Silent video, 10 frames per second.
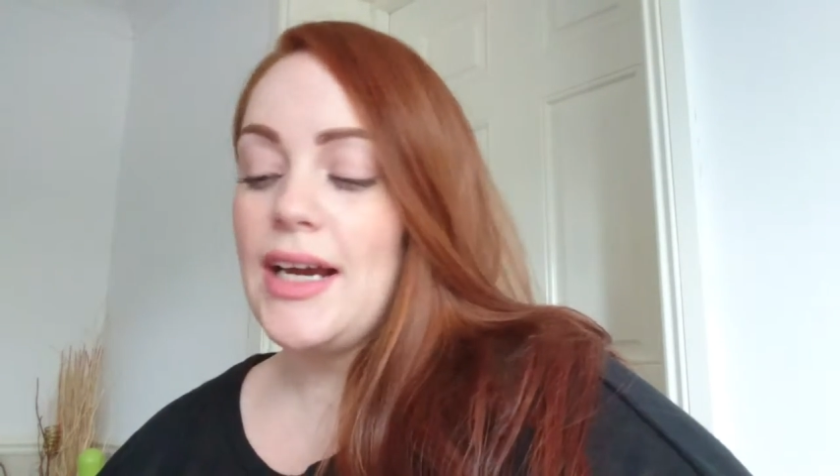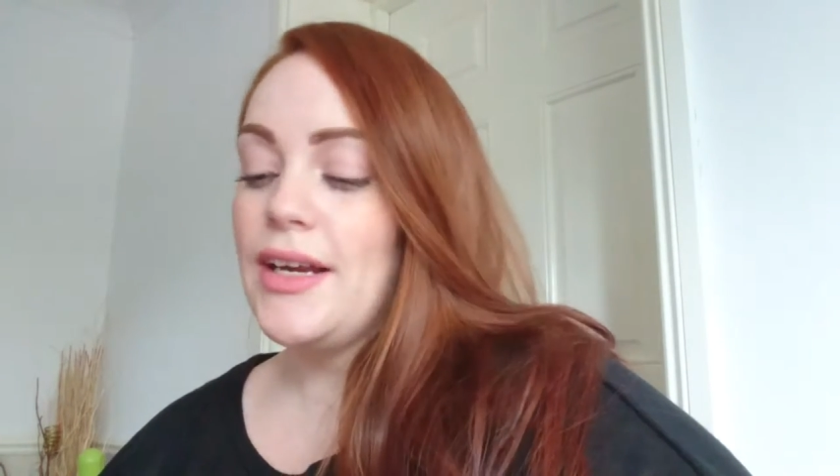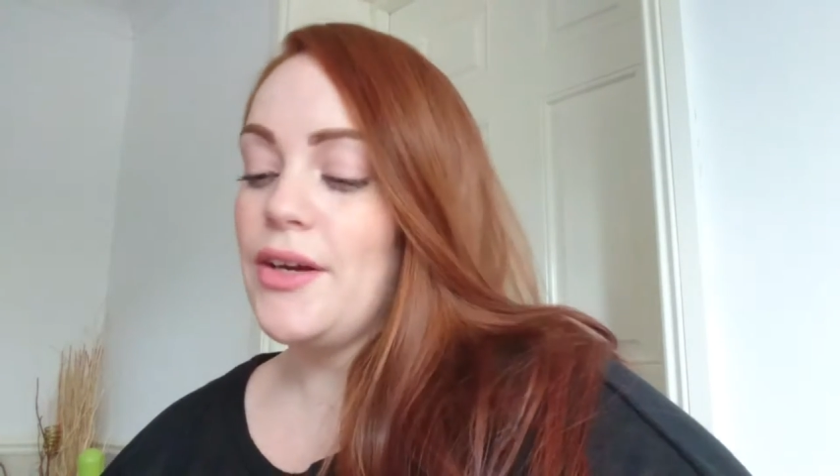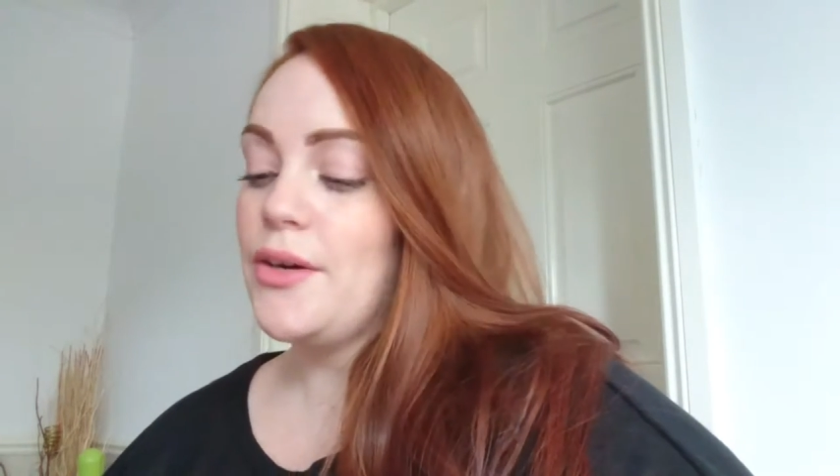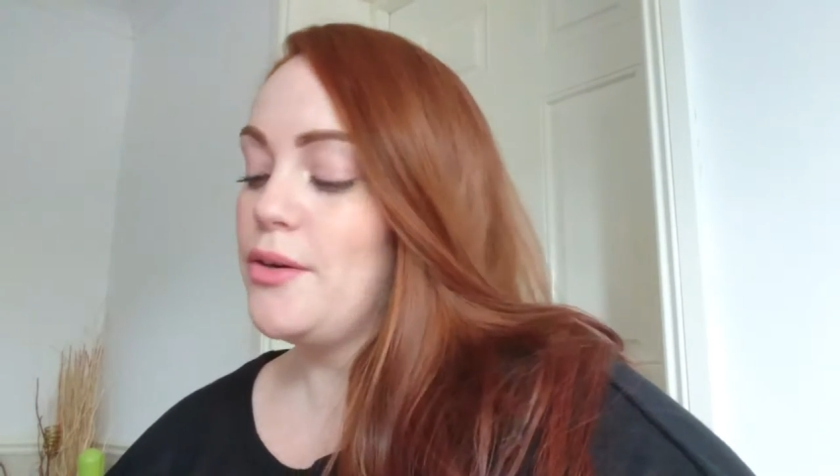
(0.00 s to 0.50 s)
I
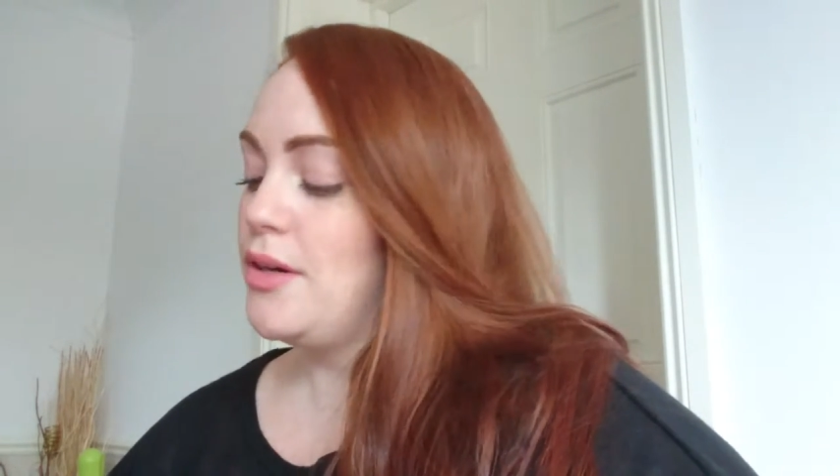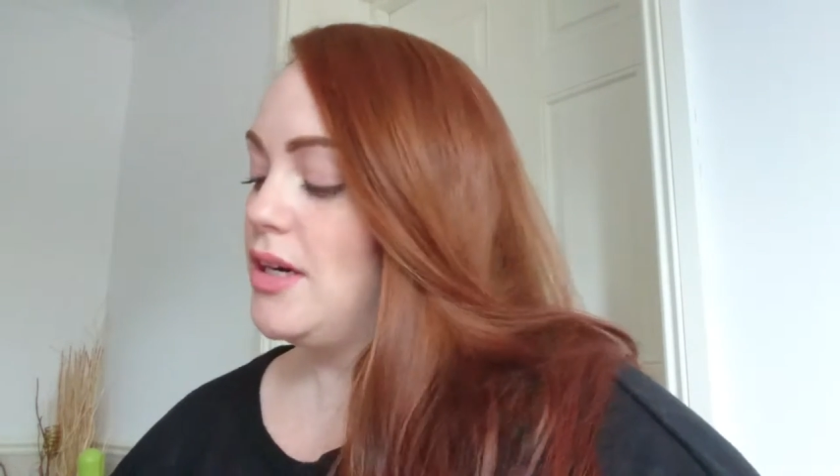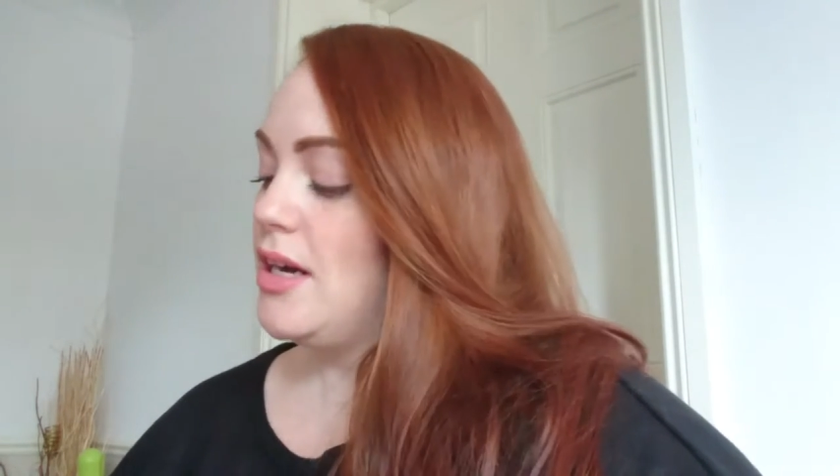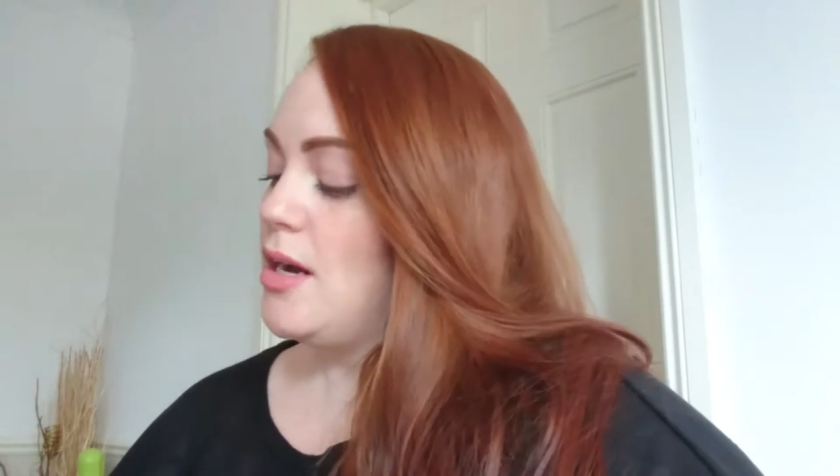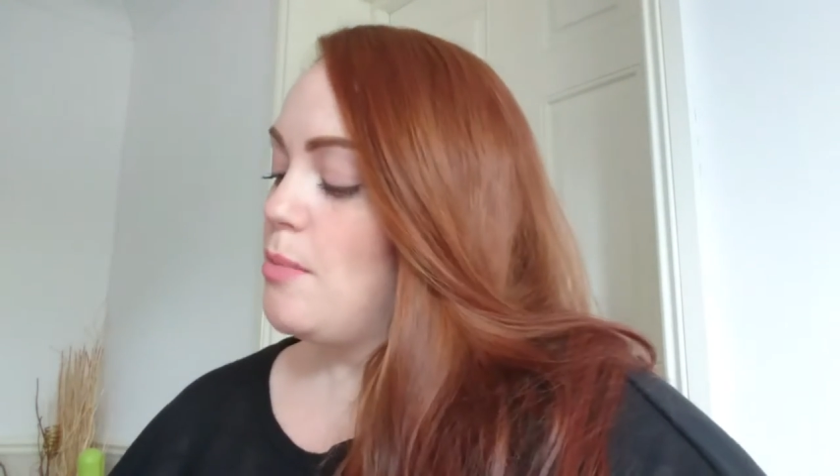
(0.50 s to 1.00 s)
know,
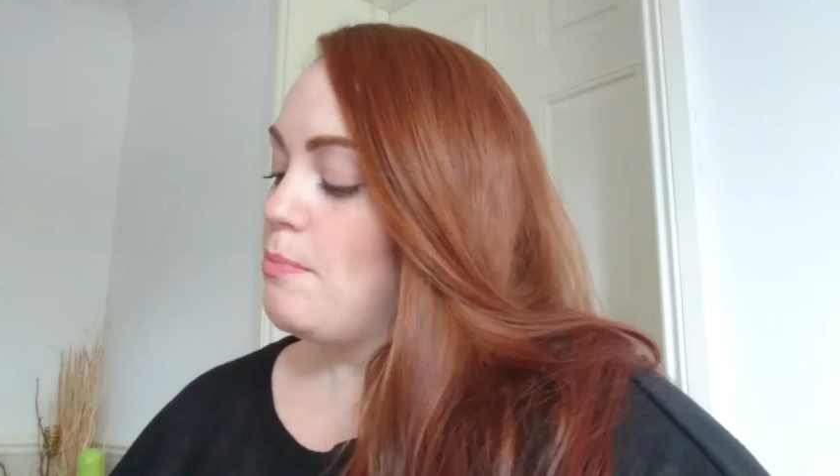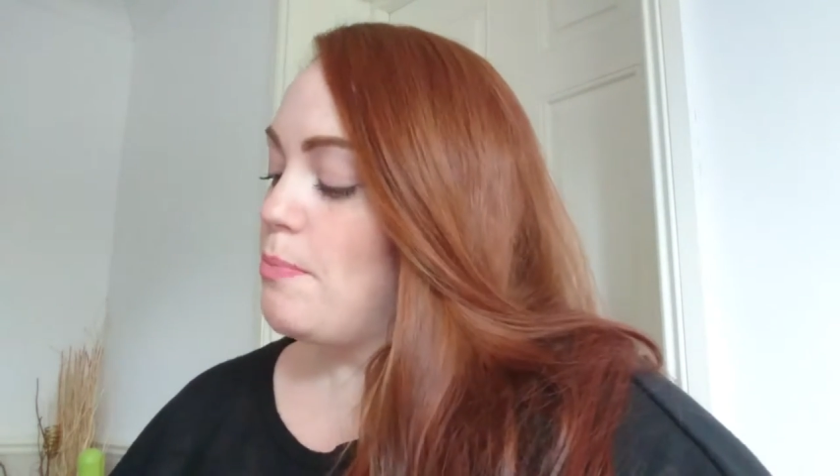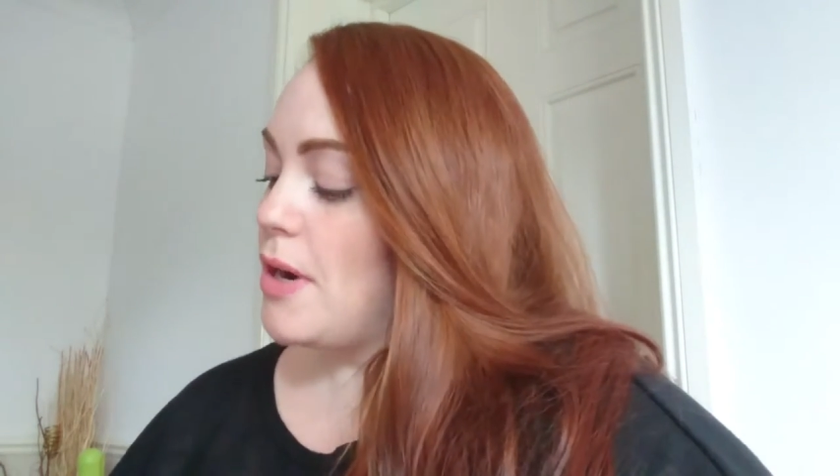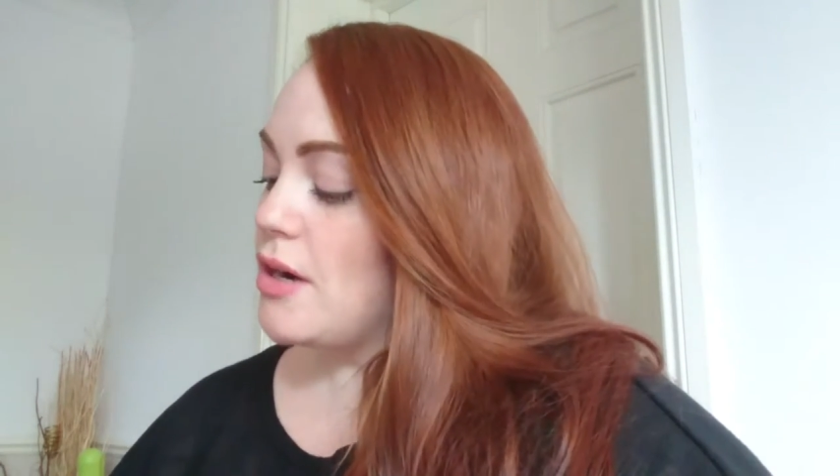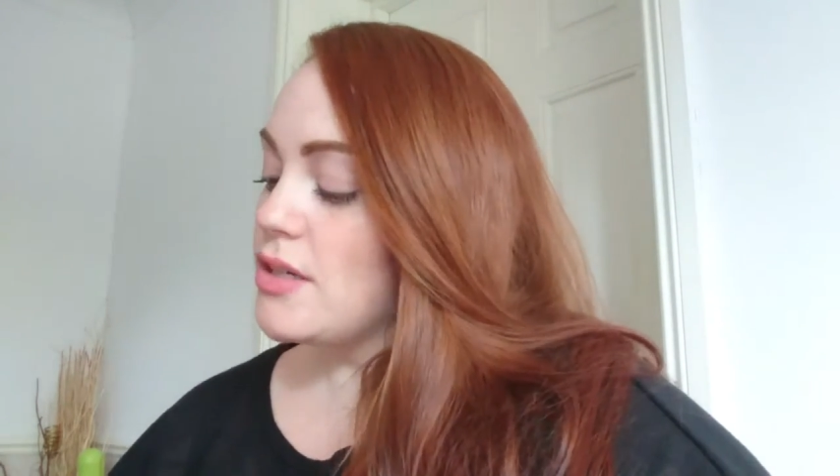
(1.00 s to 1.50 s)

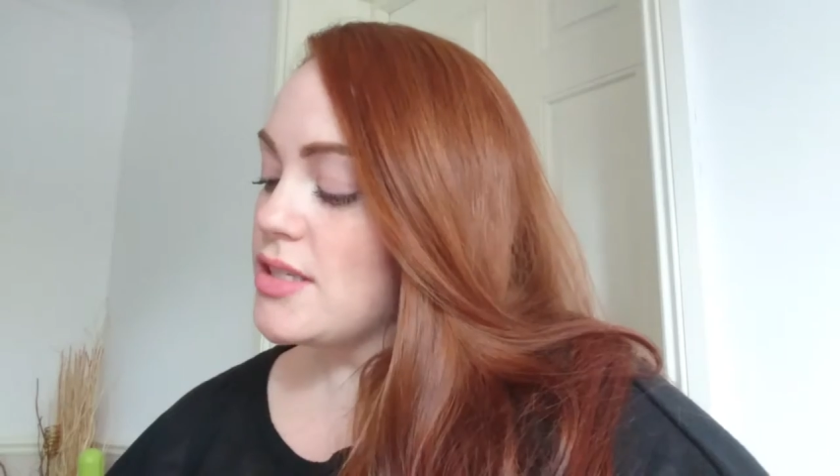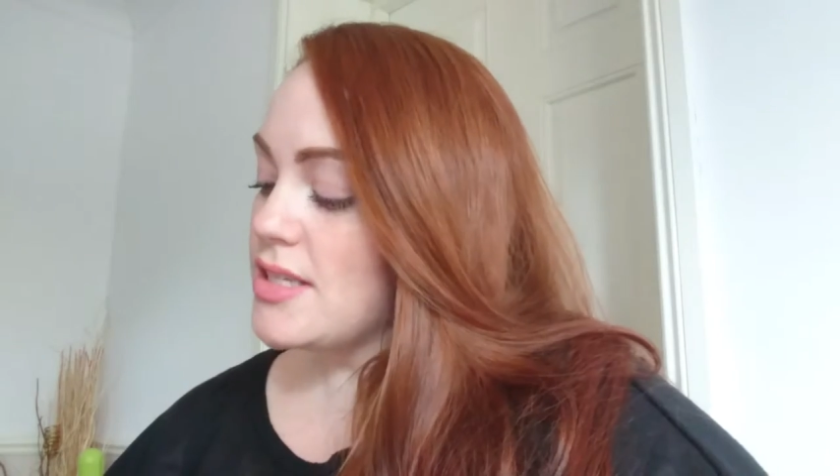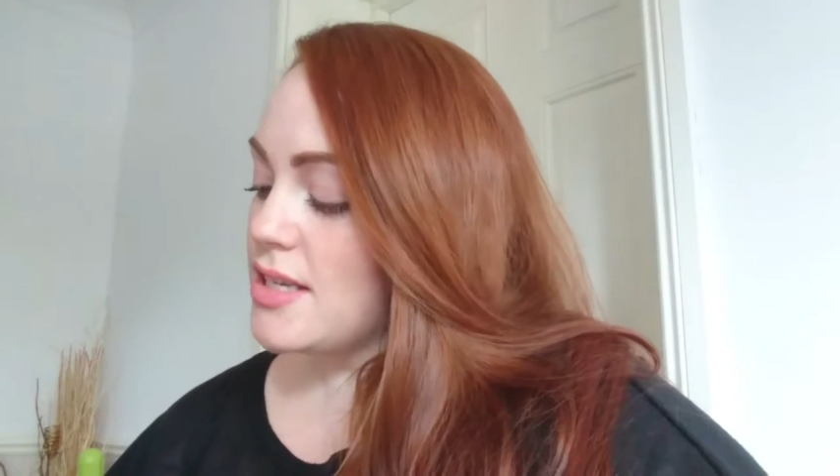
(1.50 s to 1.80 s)
but